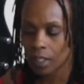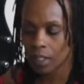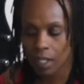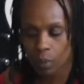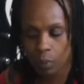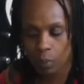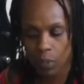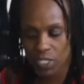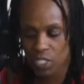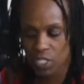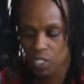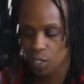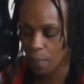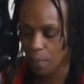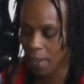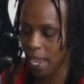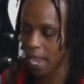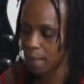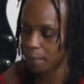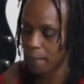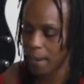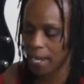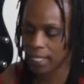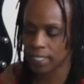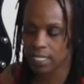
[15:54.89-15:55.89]
I went to the
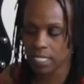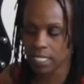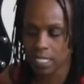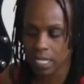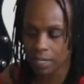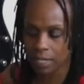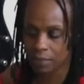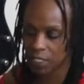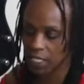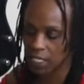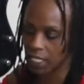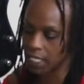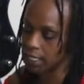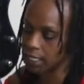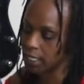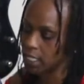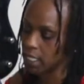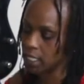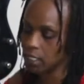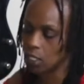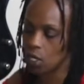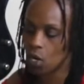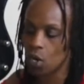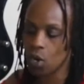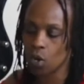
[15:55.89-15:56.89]
band practice and everything. I
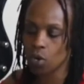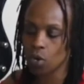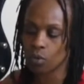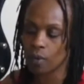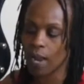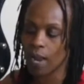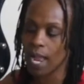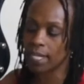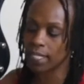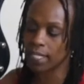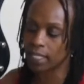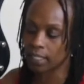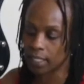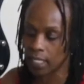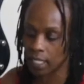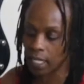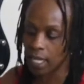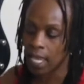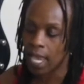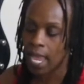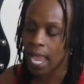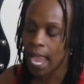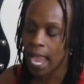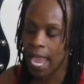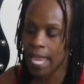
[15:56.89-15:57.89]
did the whole grinding
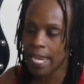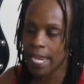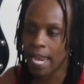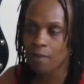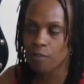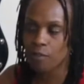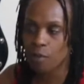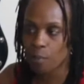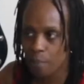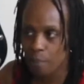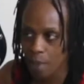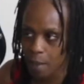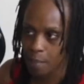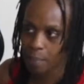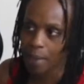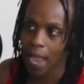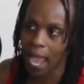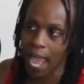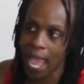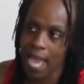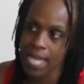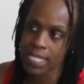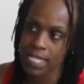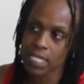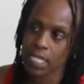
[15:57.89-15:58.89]
thing, and I remember
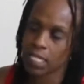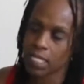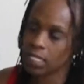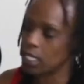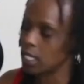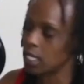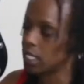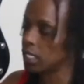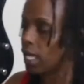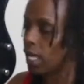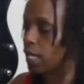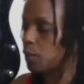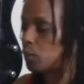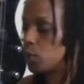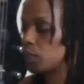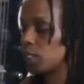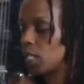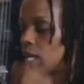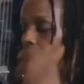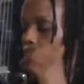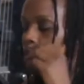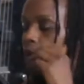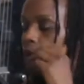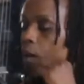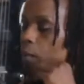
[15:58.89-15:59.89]
asking them, like, well,
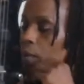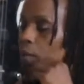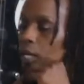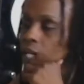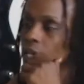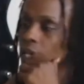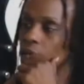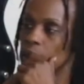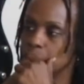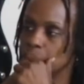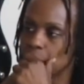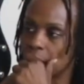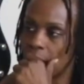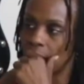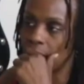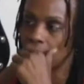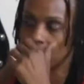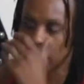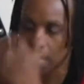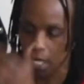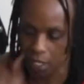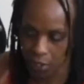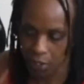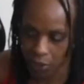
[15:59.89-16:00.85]
damn, why we ain't getting paid? And I